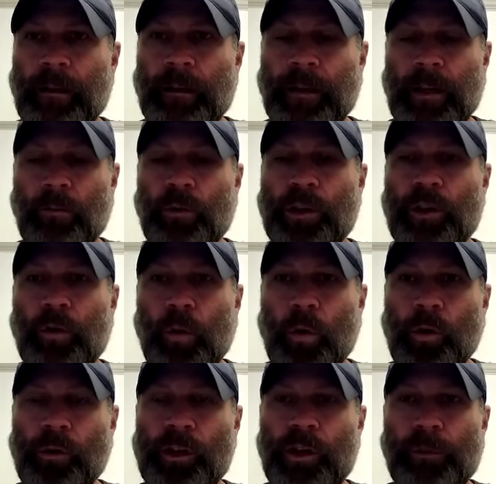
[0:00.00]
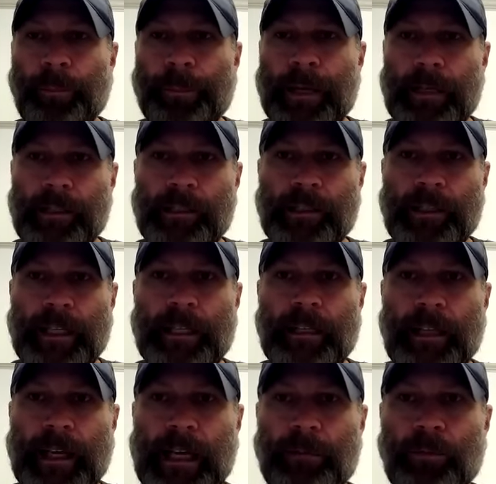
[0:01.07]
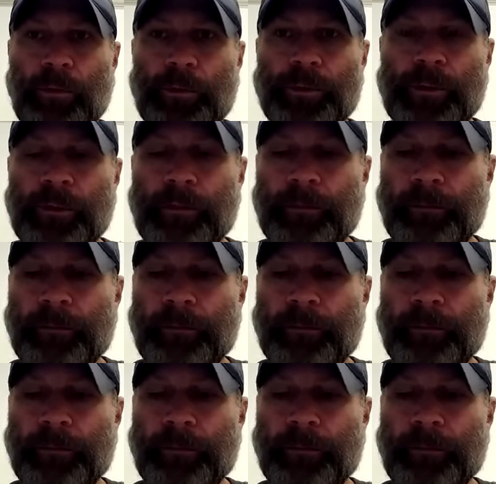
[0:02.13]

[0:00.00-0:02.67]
Now when you order your peel and stick labels,